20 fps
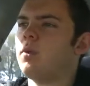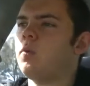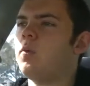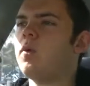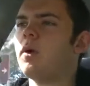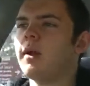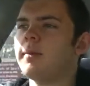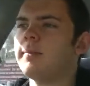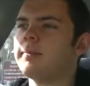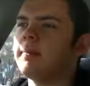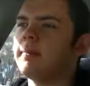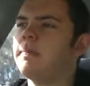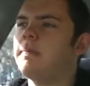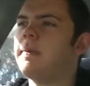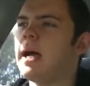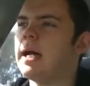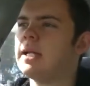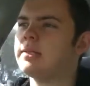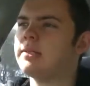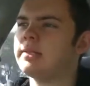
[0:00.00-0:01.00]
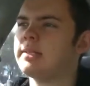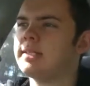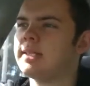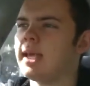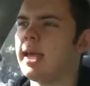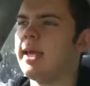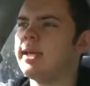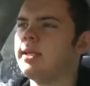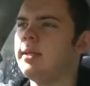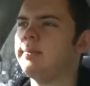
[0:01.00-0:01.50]
What I'm about to
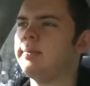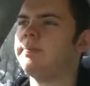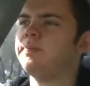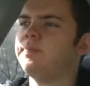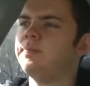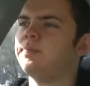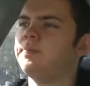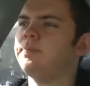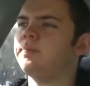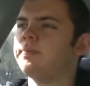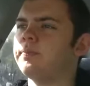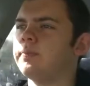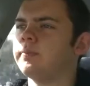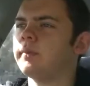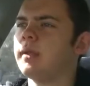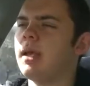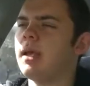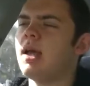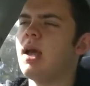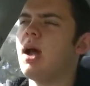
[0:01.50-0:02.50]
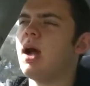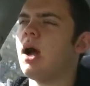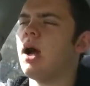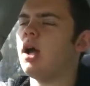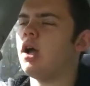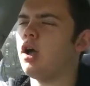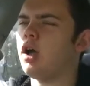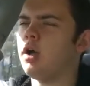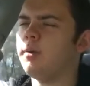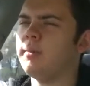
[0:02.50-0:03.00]
say,
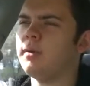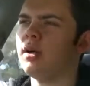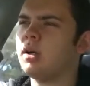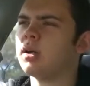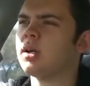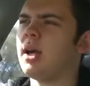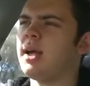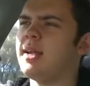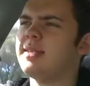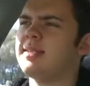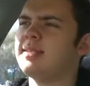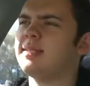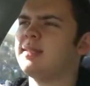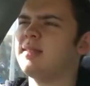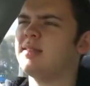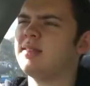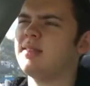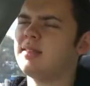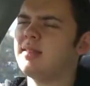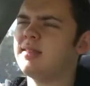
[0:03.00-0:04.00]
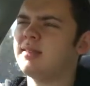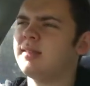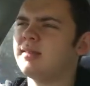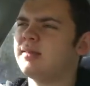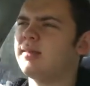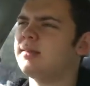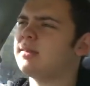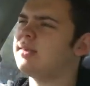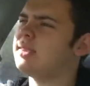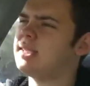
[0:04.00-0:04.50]
I hope you're not going
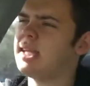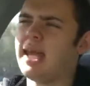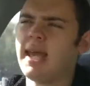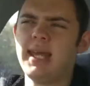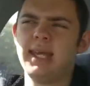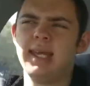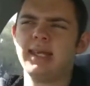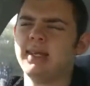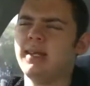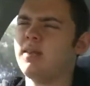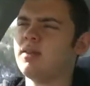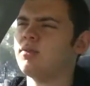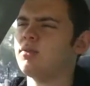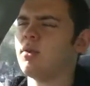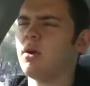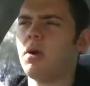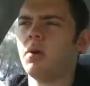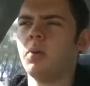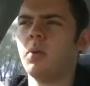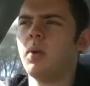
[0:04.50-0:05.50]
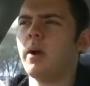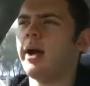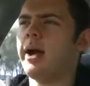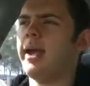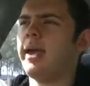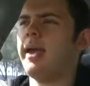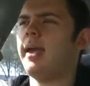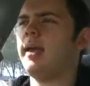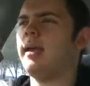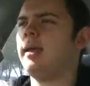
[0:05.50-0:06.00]
to take it in the wrong
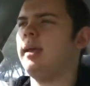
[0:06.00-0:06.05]
way,